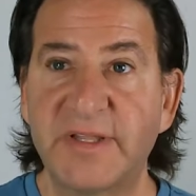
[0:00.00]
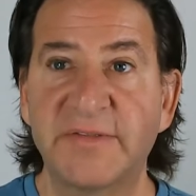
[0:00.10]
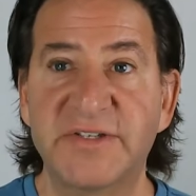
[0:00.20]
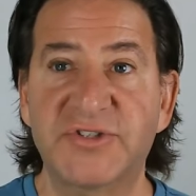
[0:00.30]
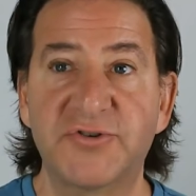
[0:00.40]

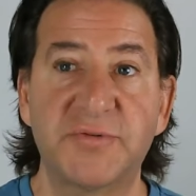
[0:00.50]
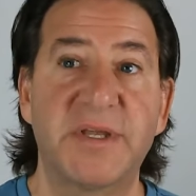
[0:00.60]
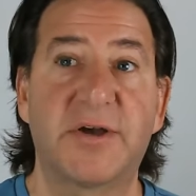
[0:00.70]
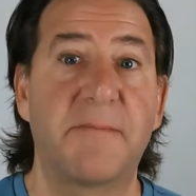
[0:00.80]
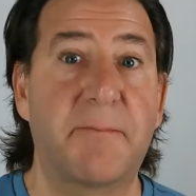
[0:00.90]
They start to
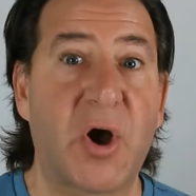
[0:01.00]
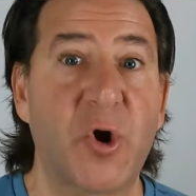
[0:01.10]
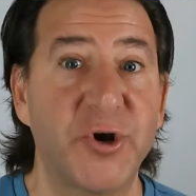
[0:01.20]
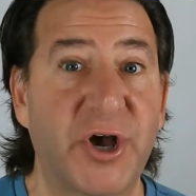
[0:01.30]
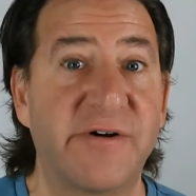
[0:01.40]
become
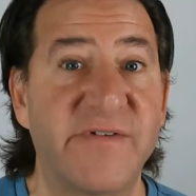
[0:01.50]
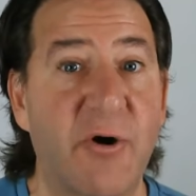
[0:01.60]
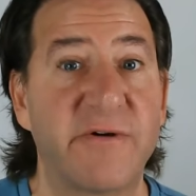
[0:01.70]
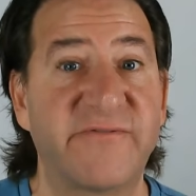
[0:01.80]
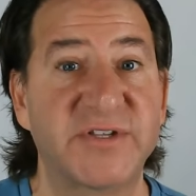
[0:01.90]
part of
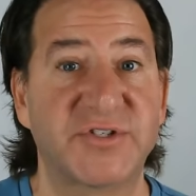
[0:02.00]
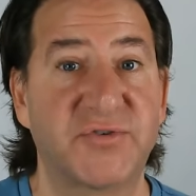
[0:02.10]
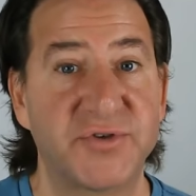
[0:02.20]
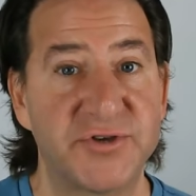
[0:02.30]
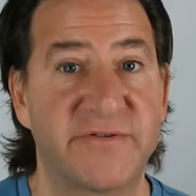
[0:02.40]
our
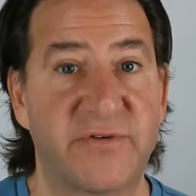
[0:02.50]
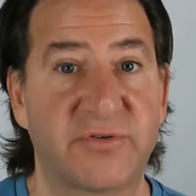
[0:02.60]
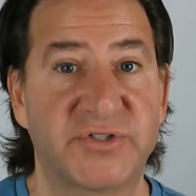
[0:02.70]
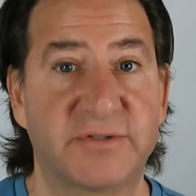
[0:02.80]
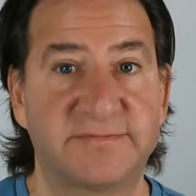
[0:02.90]
physical
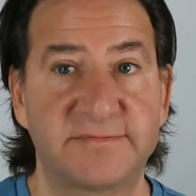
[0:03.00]
universe.